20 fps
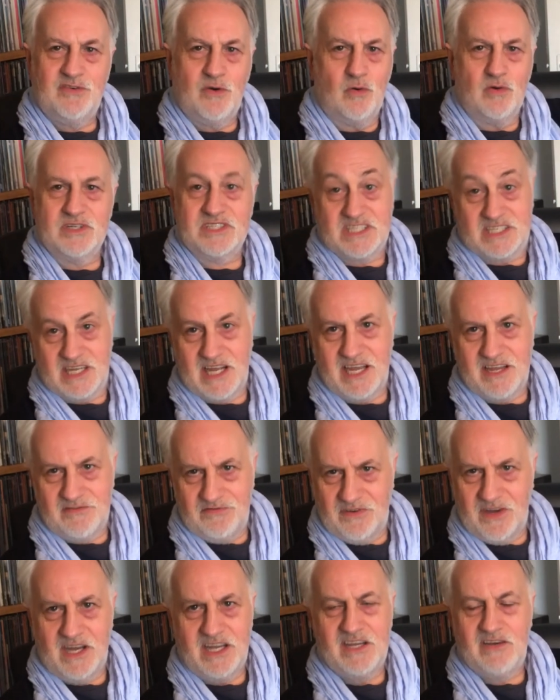or
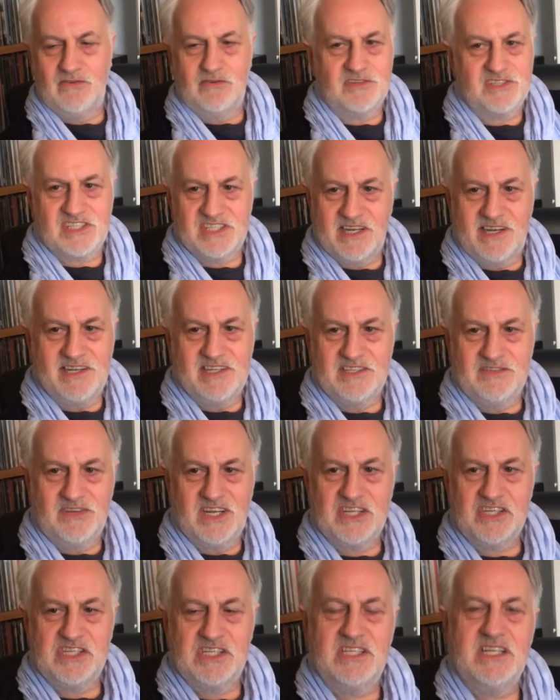sci-fi or science
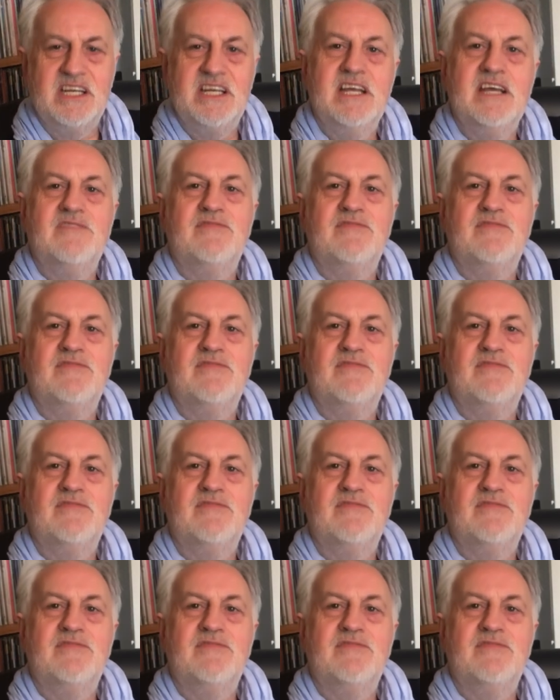fiction.